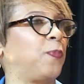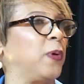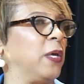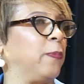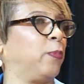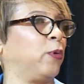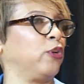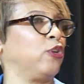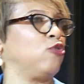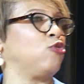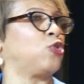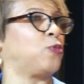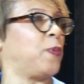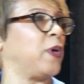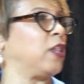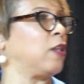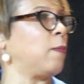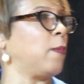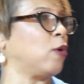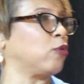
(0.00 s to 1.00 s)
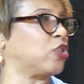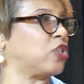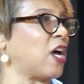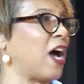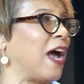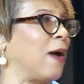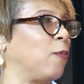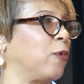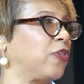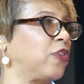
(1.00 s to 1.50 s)
people you spend the most
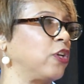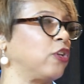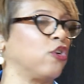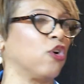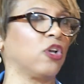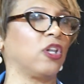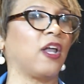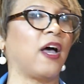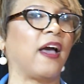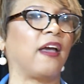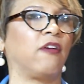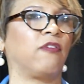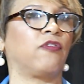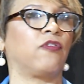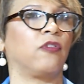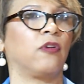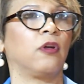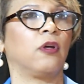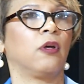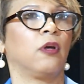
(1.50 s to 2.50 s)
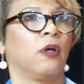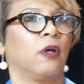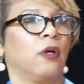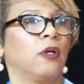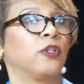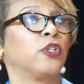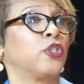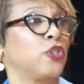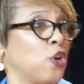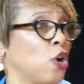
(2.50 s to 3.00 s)
time with in your life
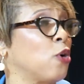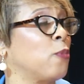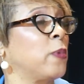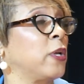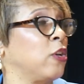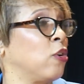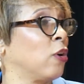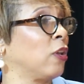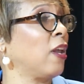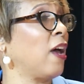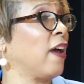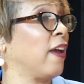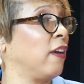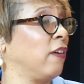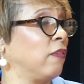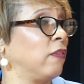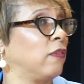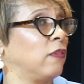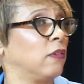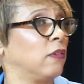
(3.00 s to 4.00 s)
determine your life.